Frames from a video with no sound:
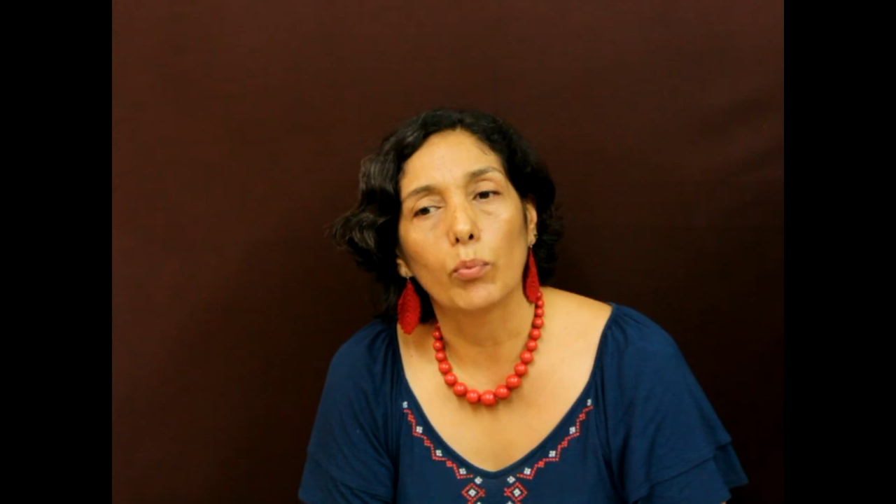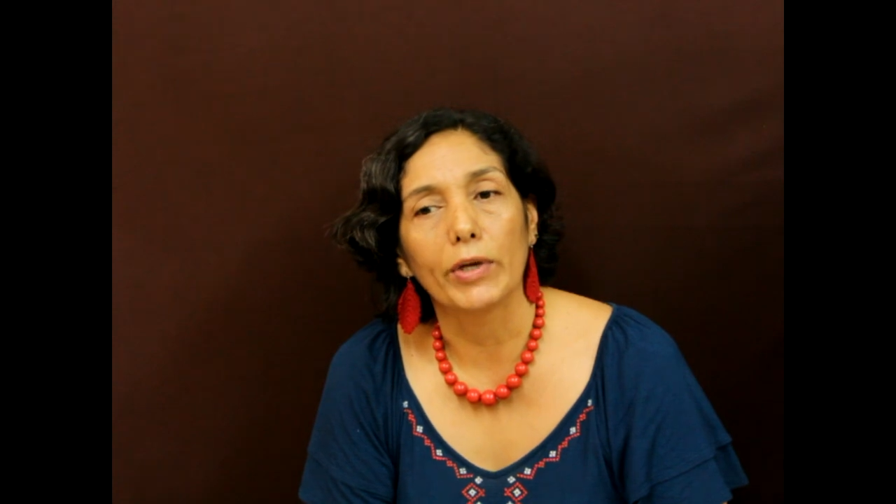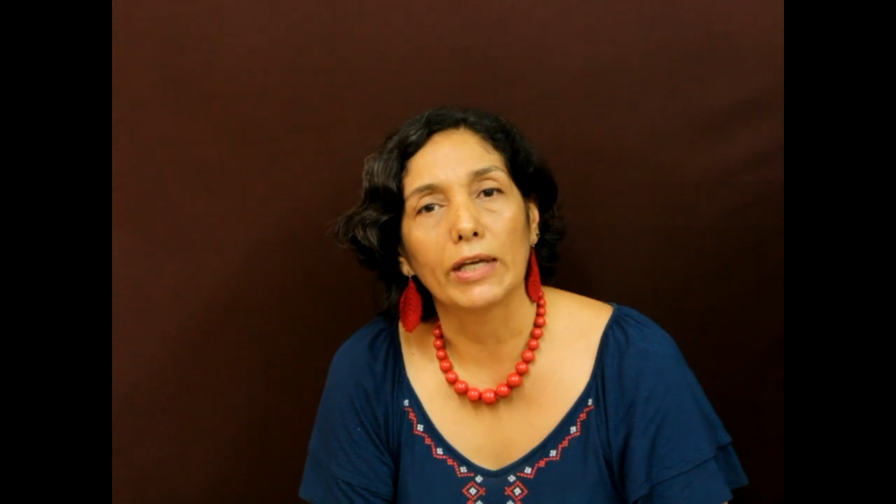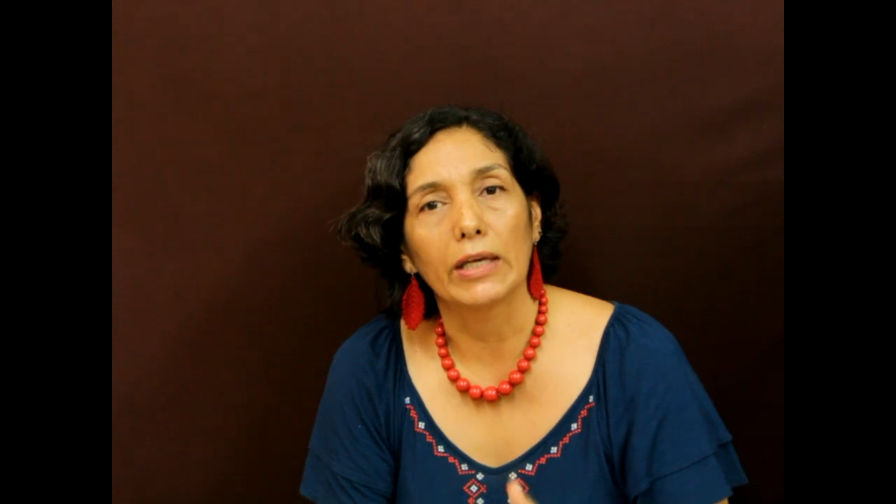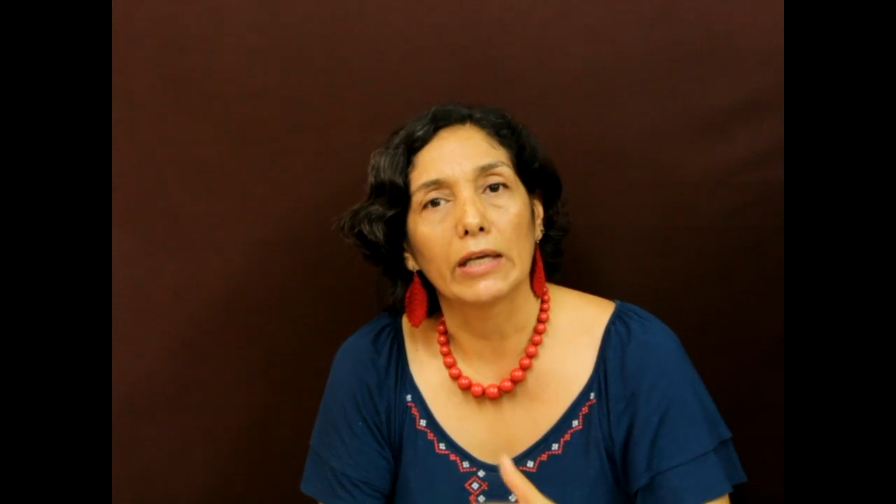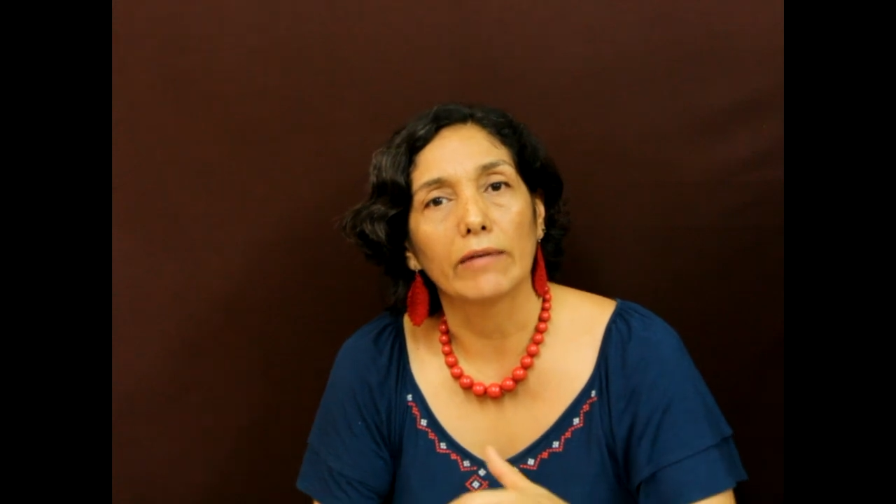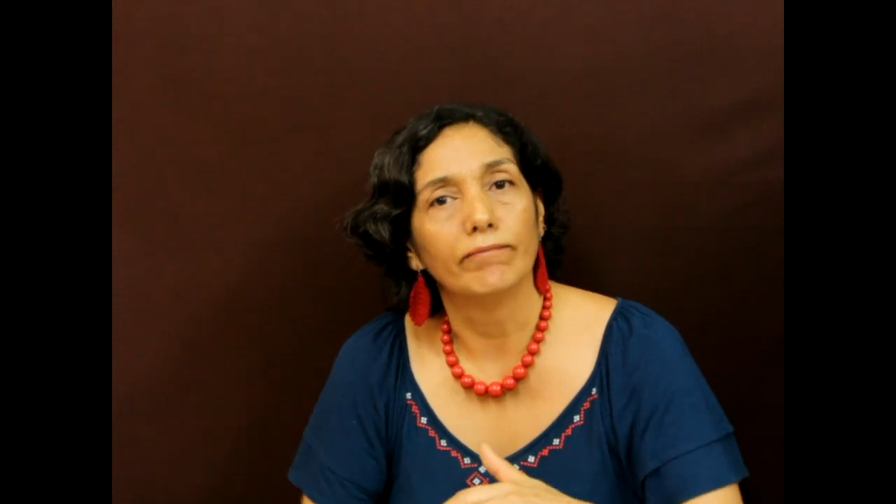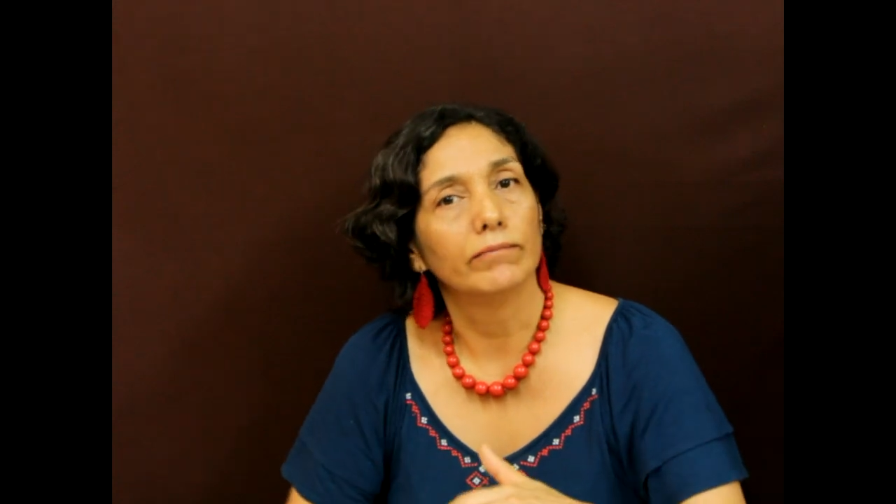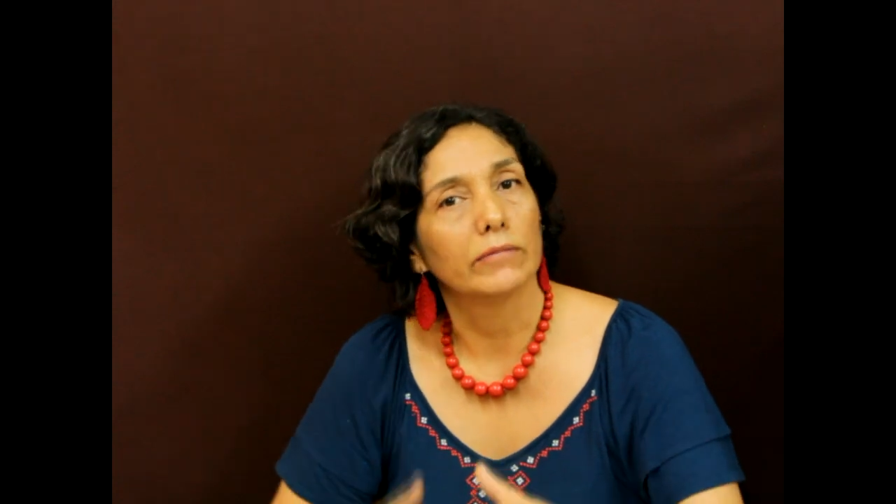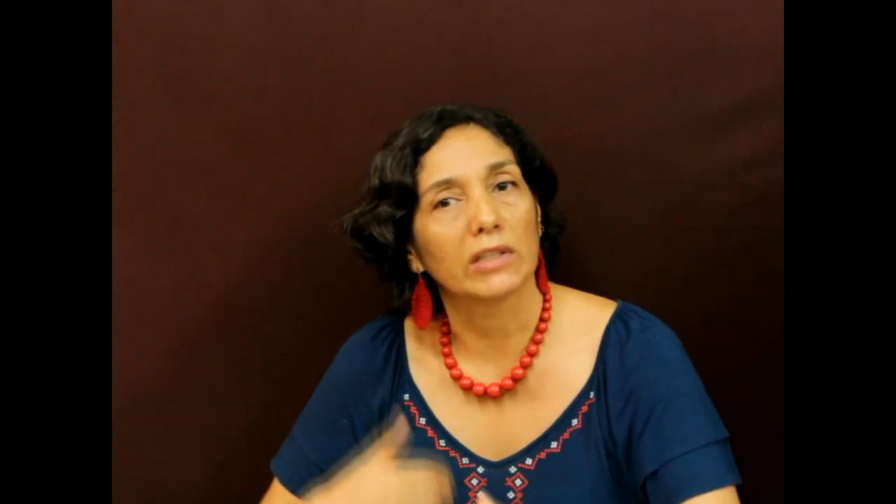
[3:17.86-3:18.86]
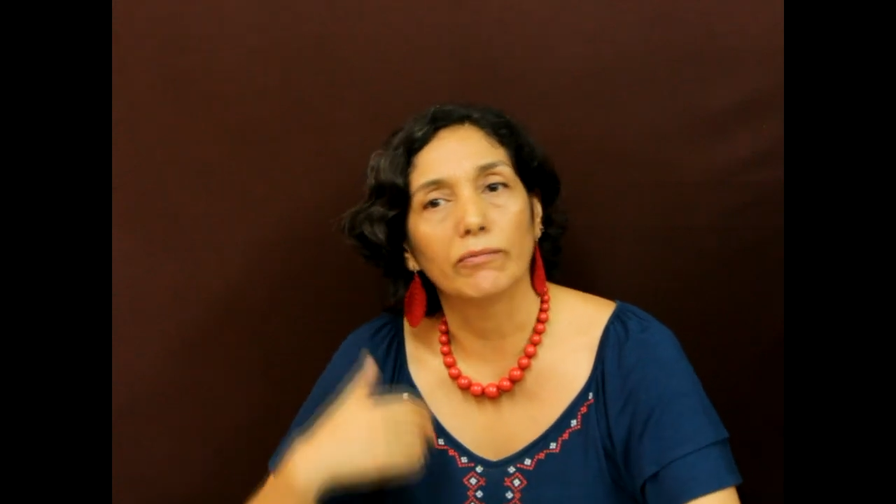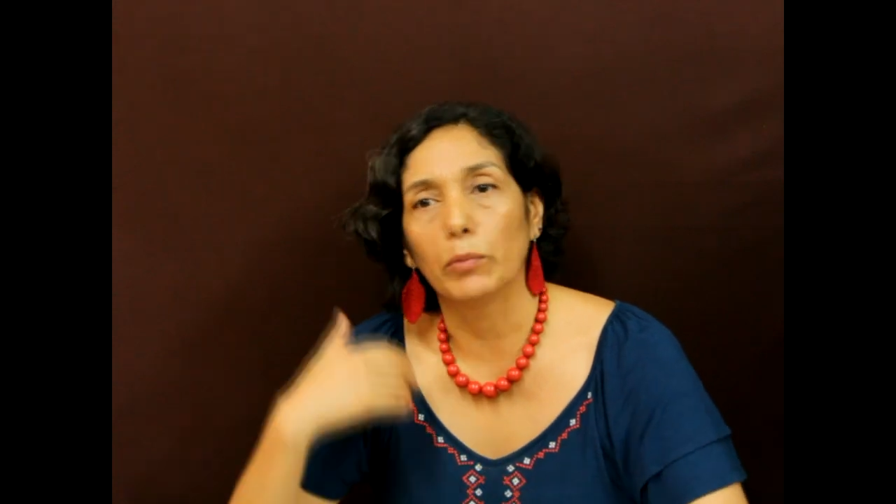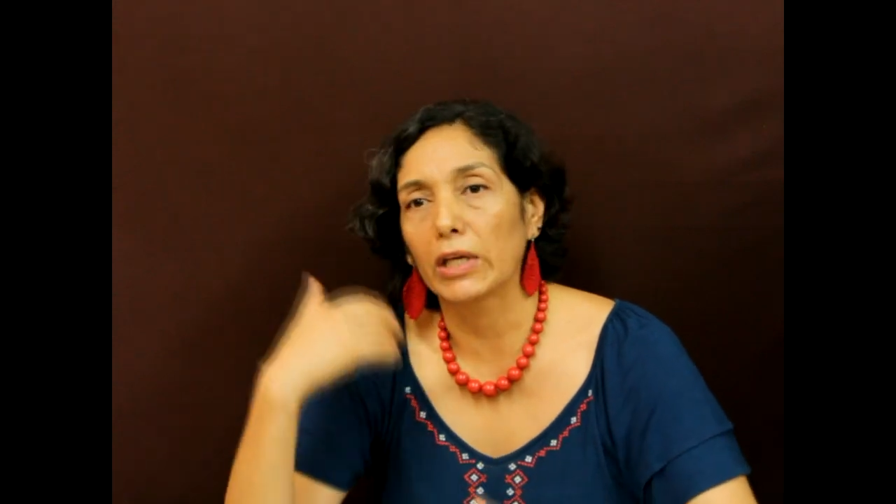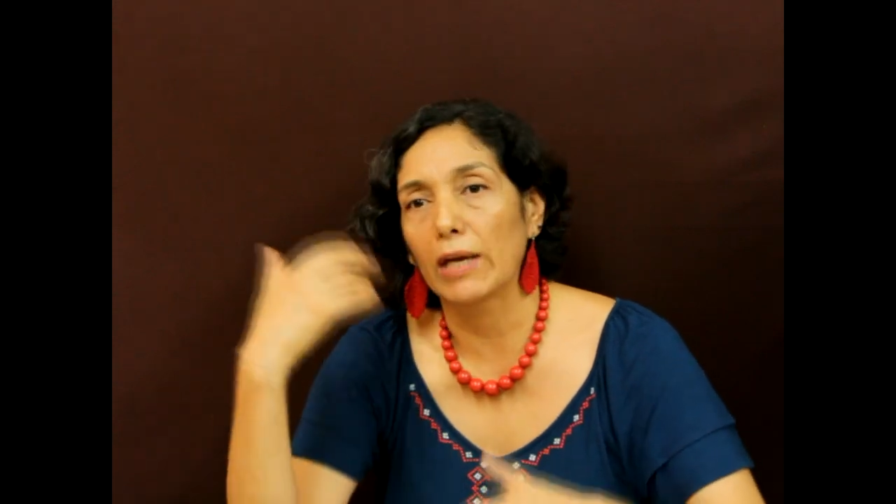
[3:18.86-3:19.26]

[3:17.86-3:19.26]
we we